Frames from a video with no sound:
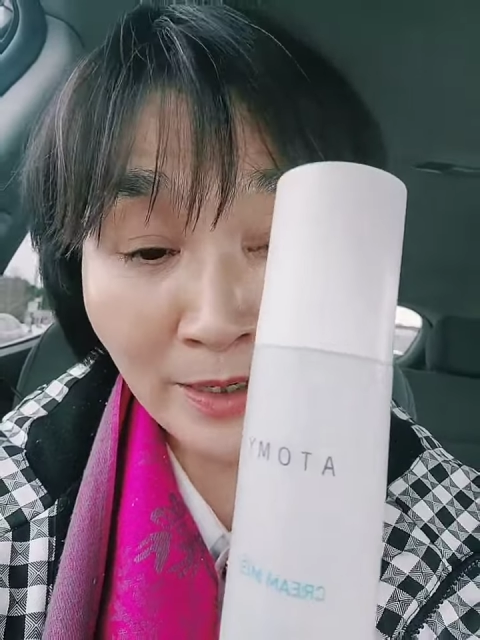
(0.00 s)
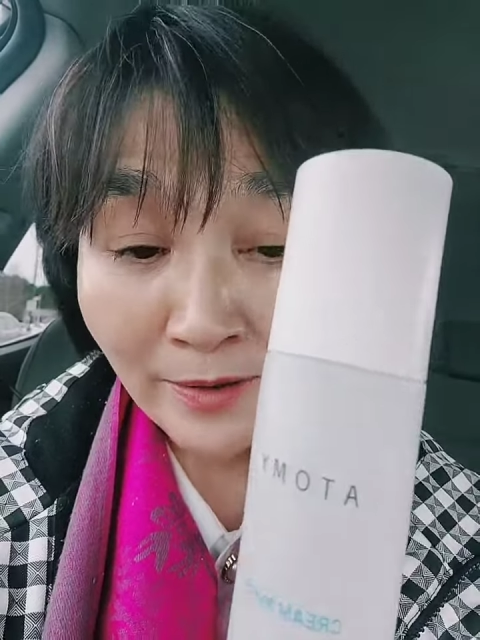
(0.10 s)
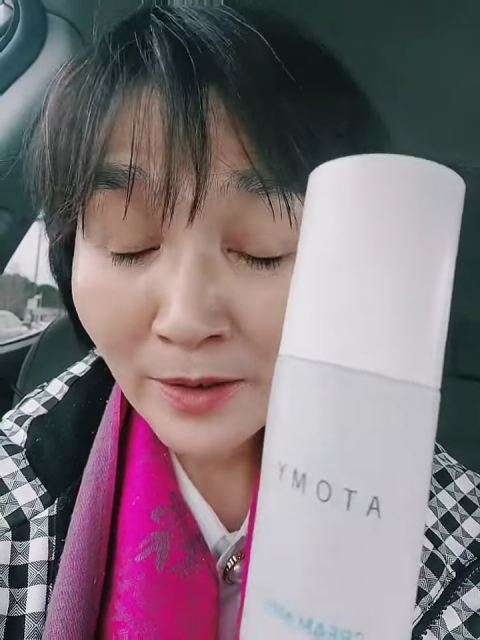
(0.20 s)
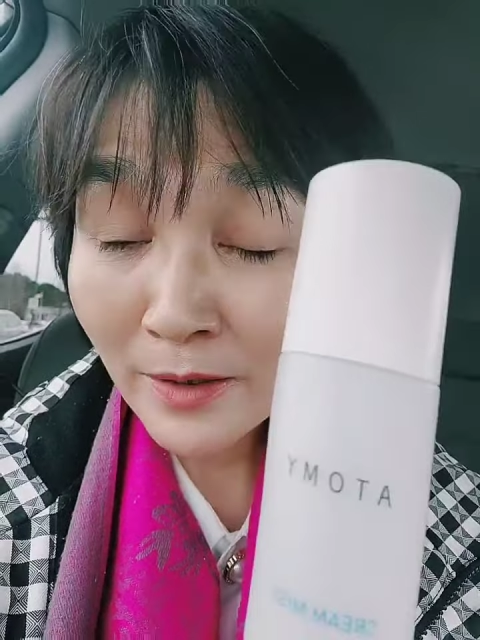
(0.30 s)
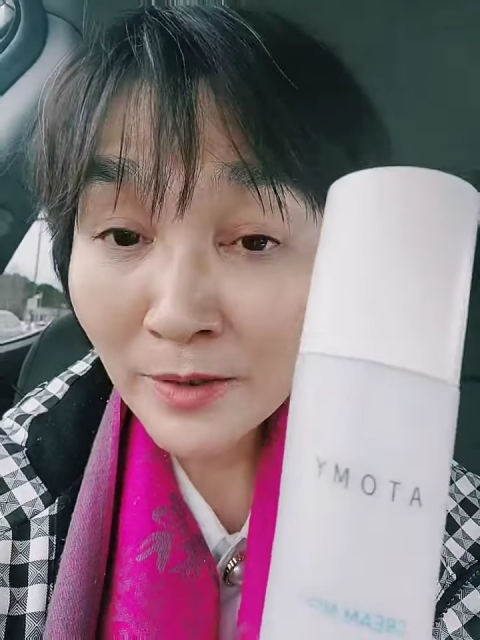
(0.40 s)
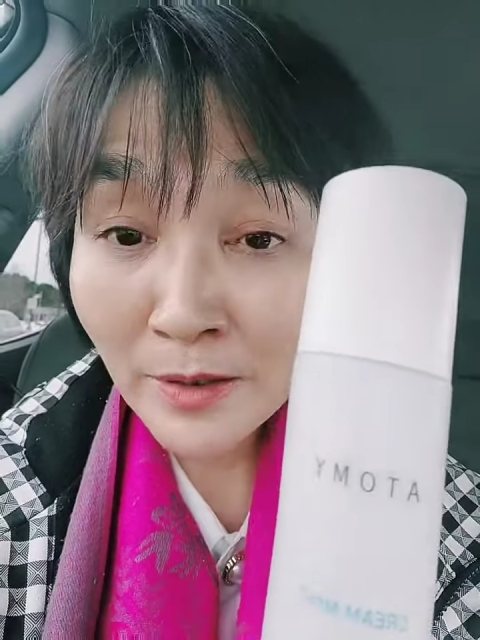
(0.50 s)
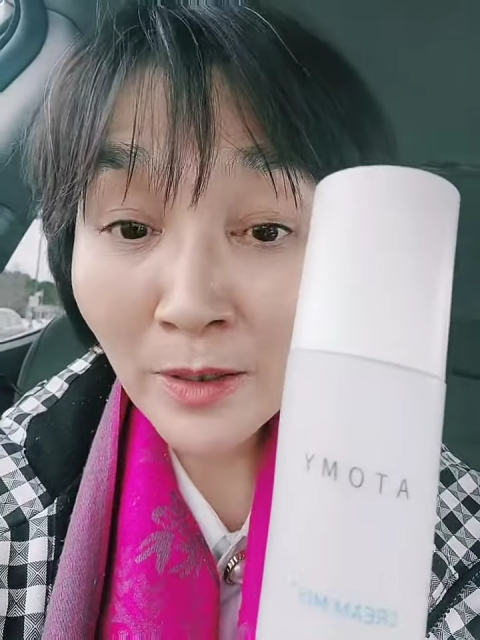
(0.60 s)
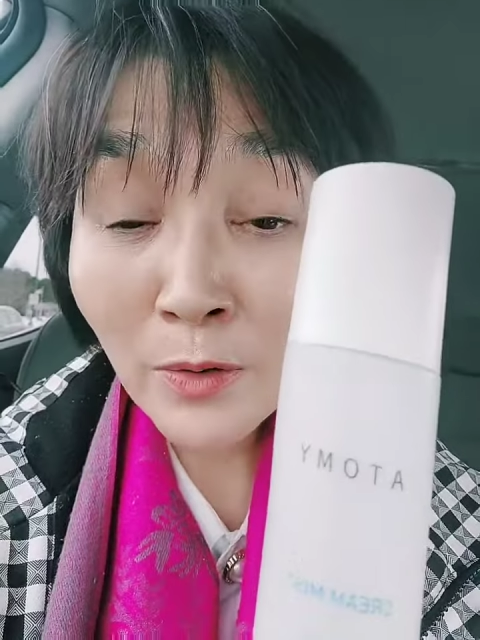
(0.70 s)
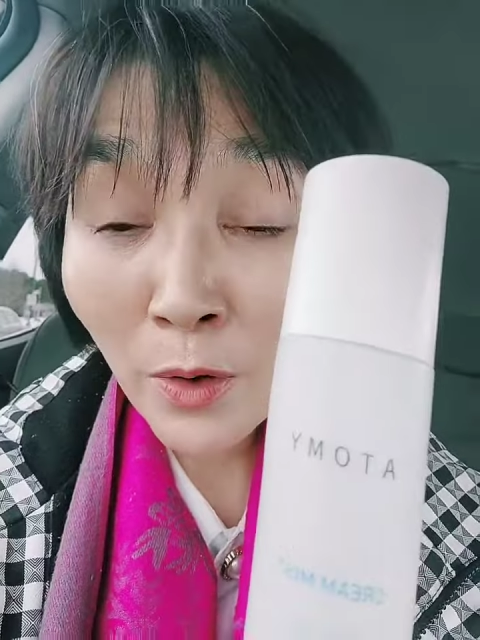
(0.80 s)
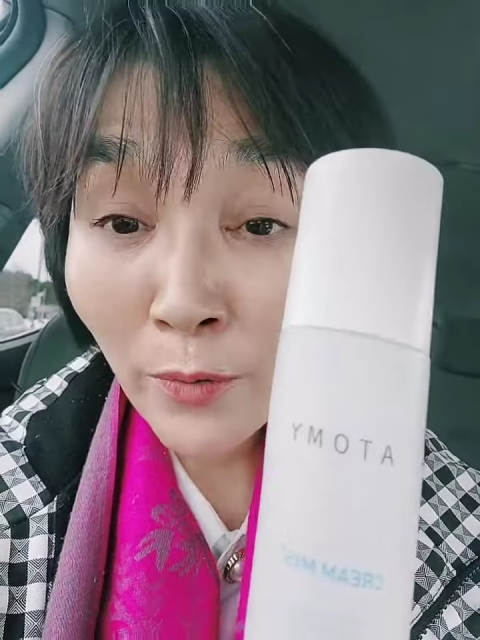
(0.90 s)
i think it's
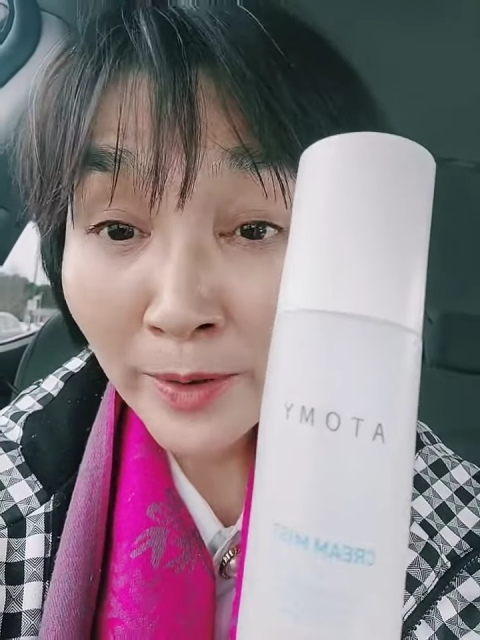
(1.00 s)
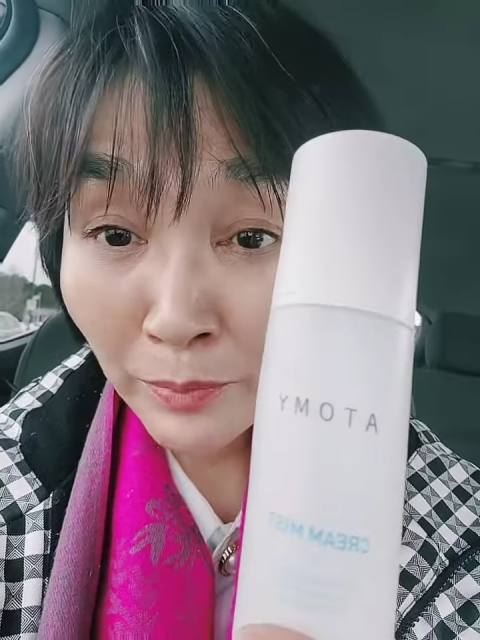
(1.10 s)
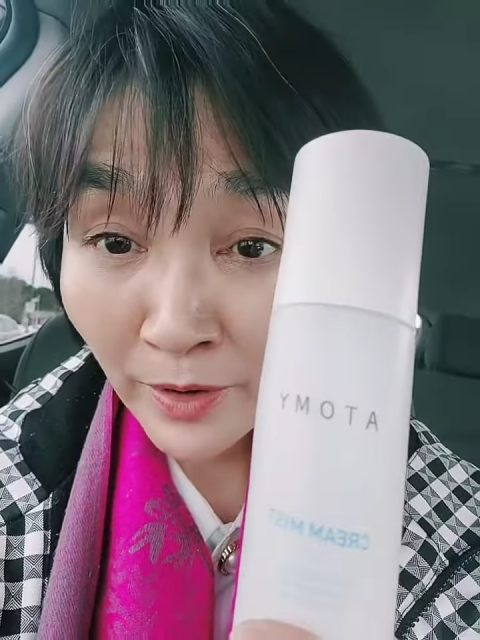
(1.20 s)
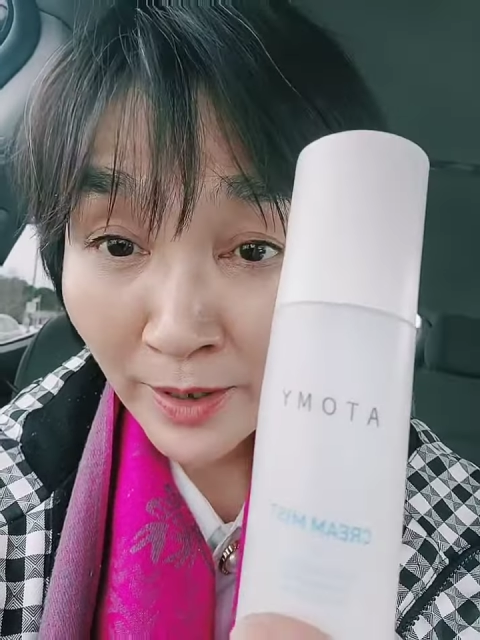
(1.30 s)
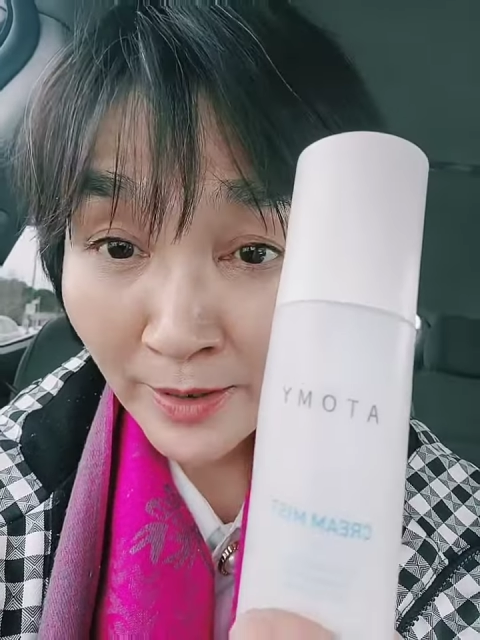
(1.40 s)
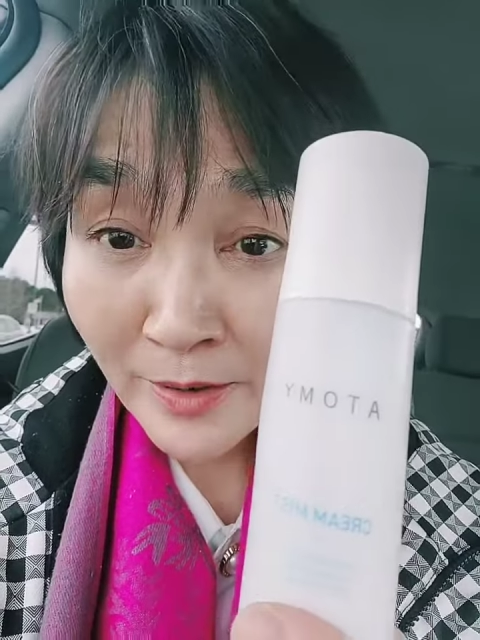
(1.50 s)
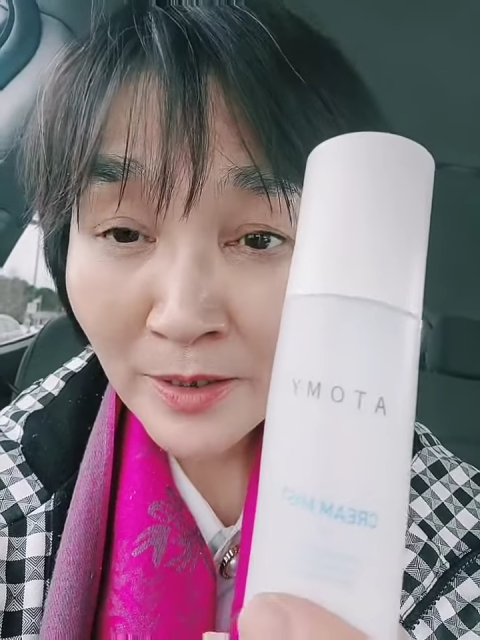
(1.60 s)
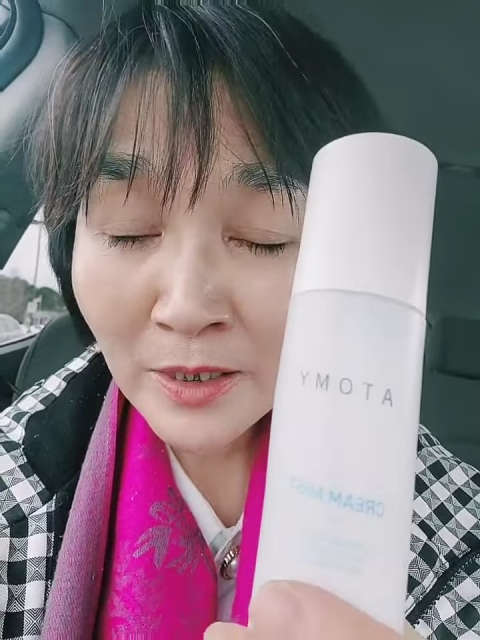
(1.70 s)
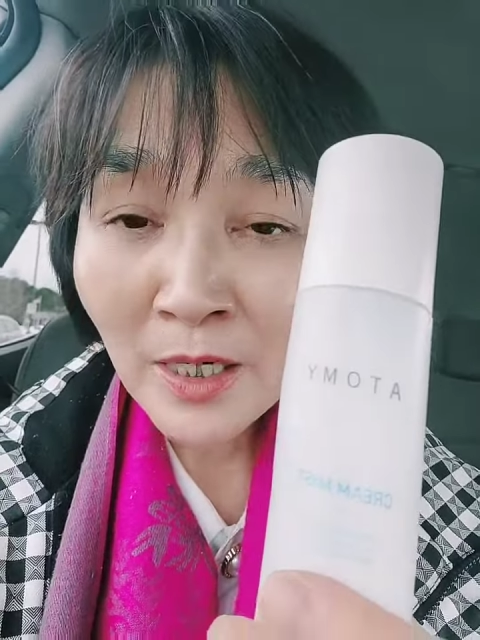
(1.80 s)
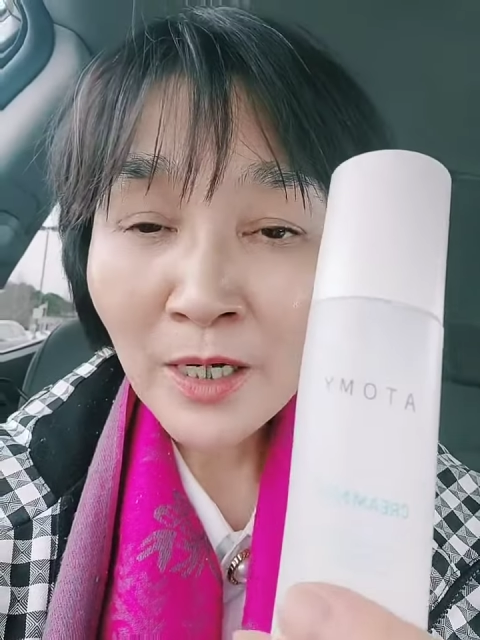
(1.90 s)
like a co-ed product